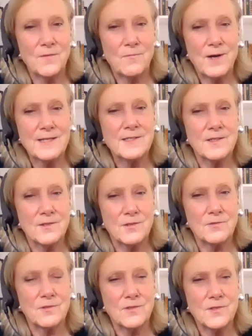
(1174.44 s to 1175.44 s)
rise in
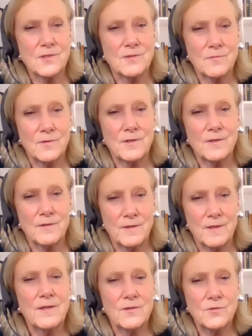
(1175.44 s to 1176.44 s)
tools, where
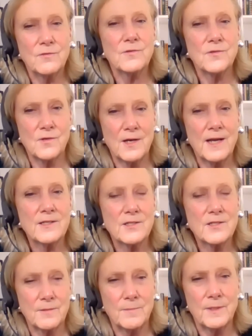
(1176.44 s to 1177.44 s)
the tools are
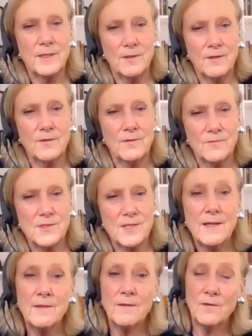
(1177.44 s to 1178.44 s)
actually being used.
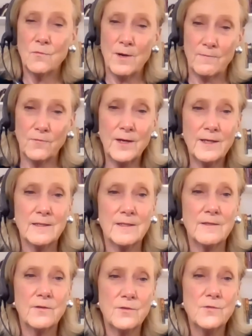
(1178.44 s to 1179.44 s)
And quite frankly,
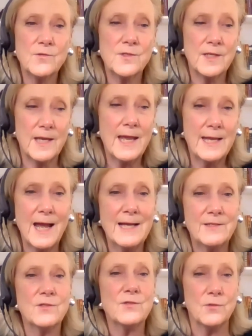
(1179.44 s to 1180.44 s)
they're using AI
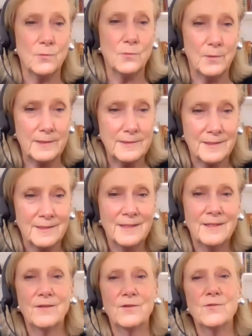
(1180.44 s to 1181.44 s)
to do it.
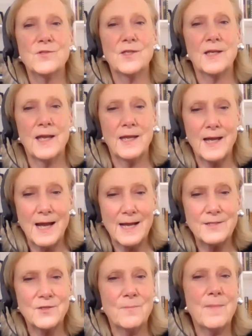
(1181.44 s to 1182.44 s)
They're using AI
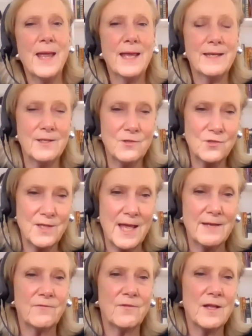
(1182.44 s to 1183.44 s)
to manage
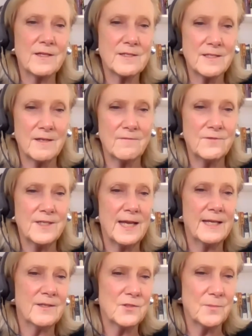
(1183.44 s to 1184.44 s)
that flux of
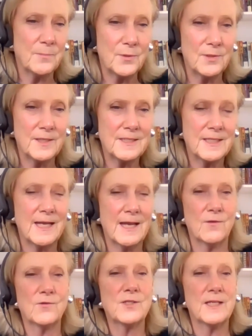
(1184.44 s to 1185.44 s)
data, to pull it
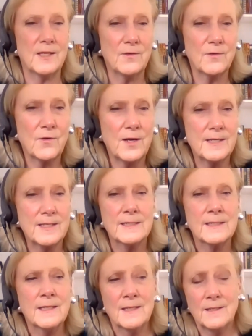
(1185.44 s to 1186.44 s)
together, to integrate it.
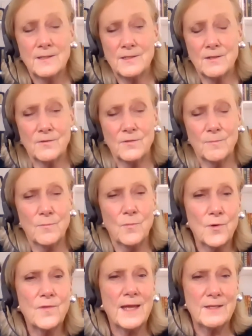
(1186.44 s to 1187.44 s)
So the
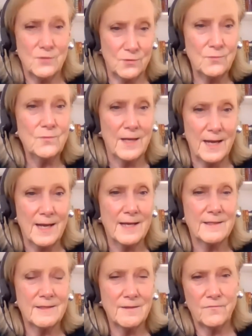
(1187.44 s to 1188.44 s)
more they do that,
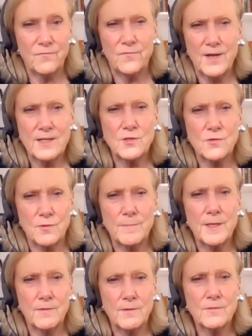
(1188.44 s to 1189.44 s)
the faster and
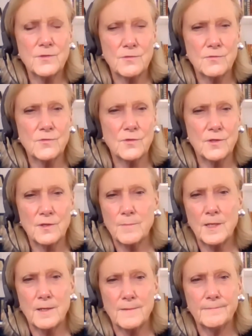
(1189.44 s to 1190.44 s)
better those tools are going to
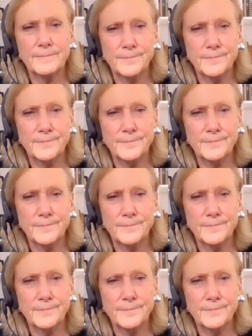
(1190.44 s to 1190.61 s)
become.